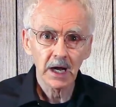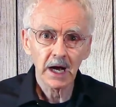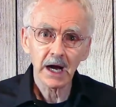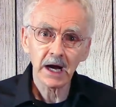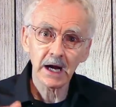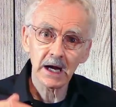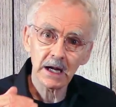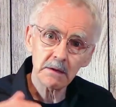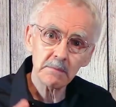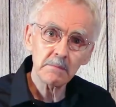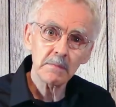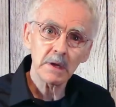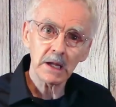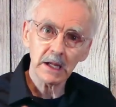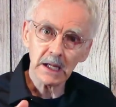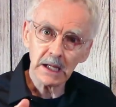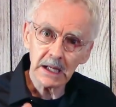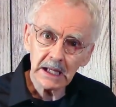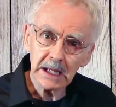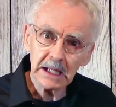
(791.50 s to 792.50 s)
I'm
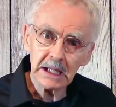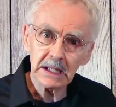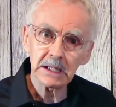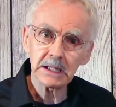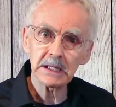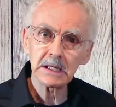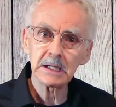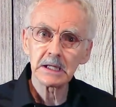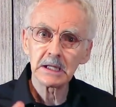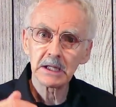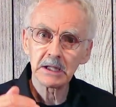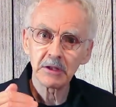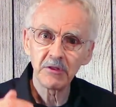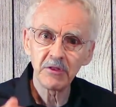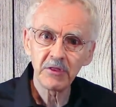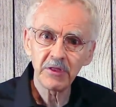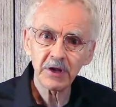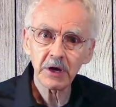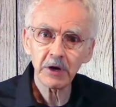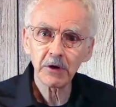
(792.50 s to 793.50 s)
in
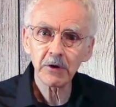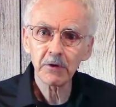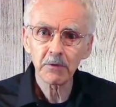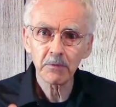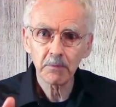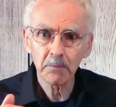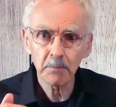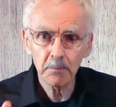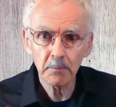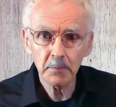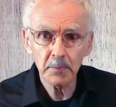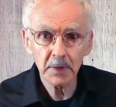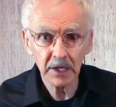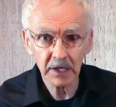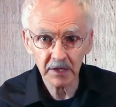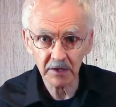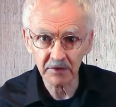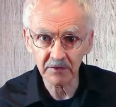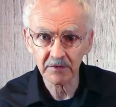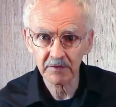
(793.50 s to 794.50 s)
their
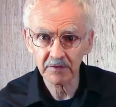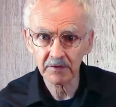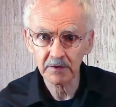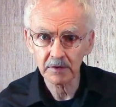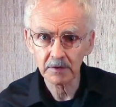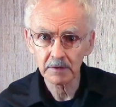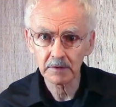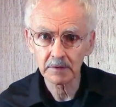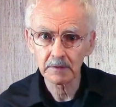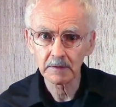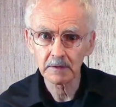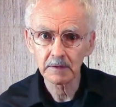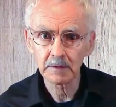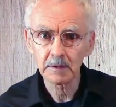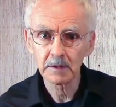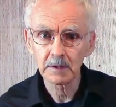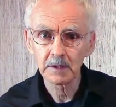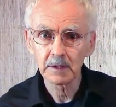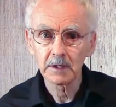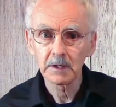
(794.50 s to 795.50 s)
midst.
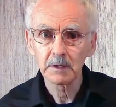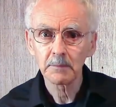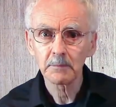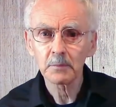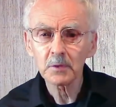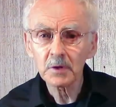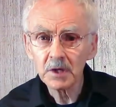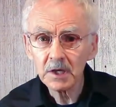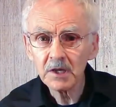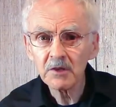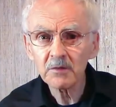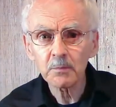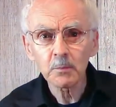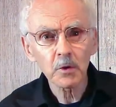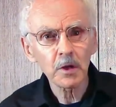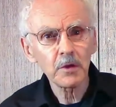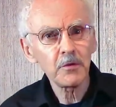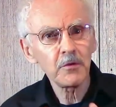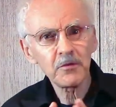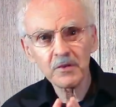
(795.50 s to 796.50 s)
Please,
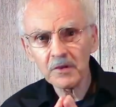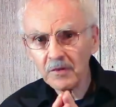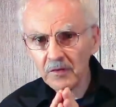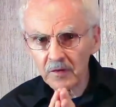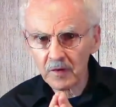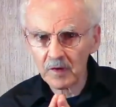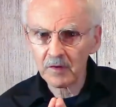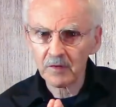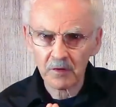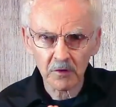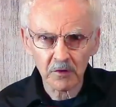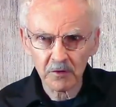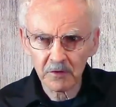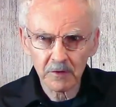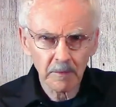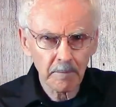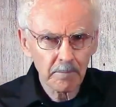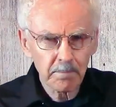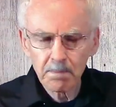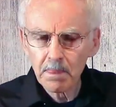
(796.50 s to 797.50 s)
brothers and sisters,
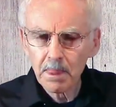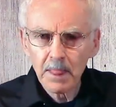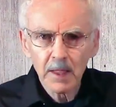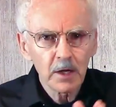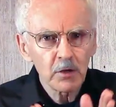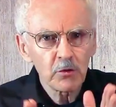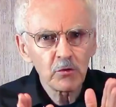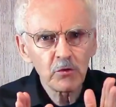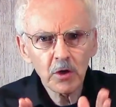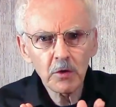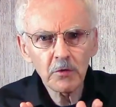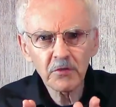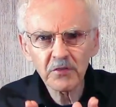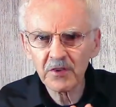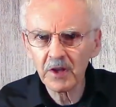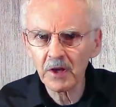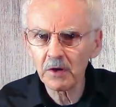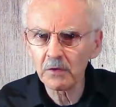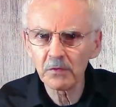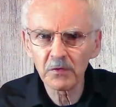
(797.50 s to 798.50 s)
don't
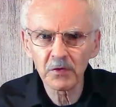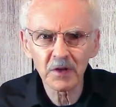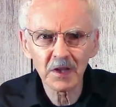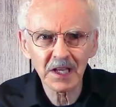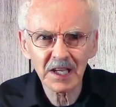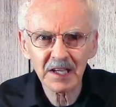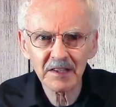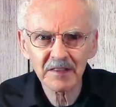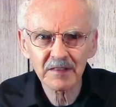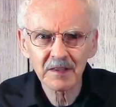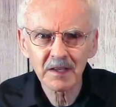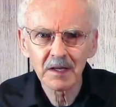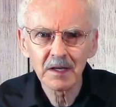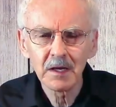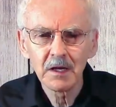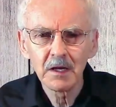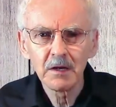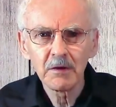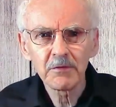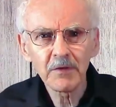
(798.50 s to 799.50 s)
settle for less.
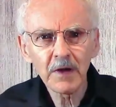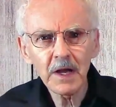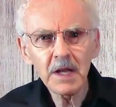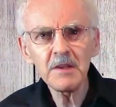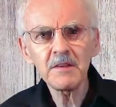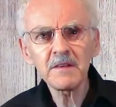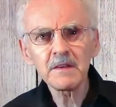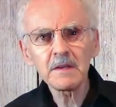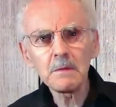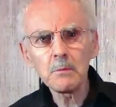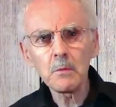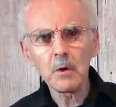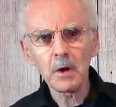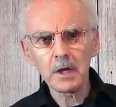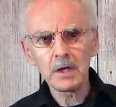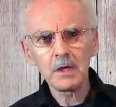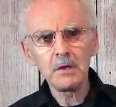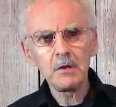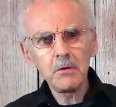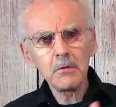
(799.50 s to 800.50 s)
Find
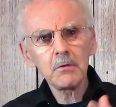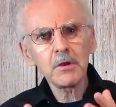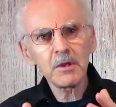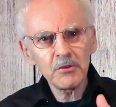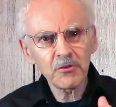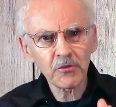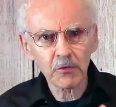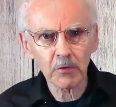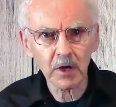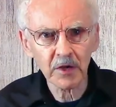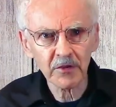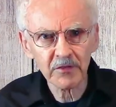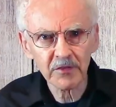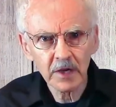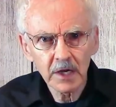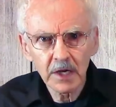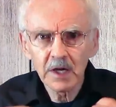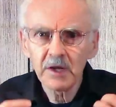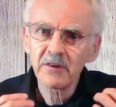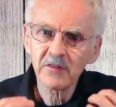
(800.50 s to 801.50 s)
someone you can trust,
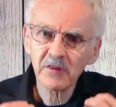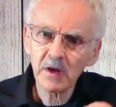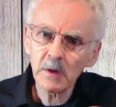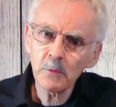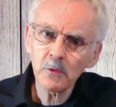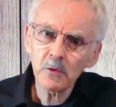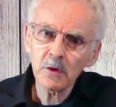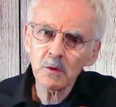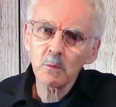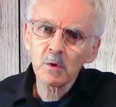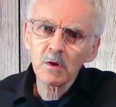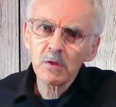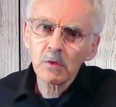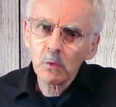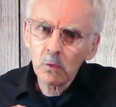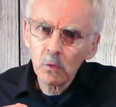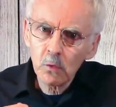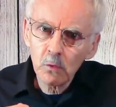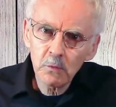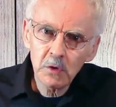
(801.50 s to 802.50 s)
someone with
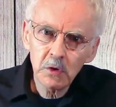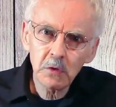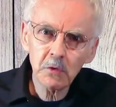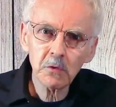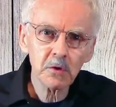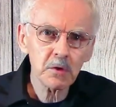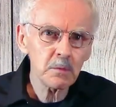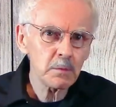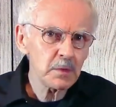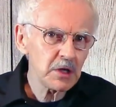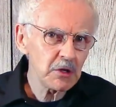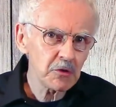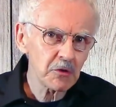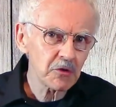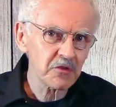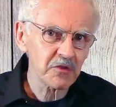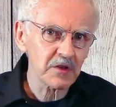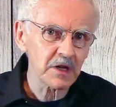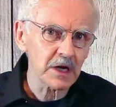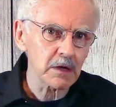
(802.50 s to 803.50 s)
whom you can be
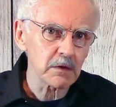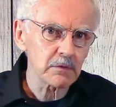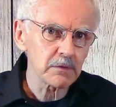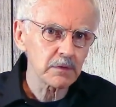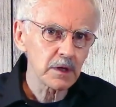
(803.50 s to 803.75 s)
yourself,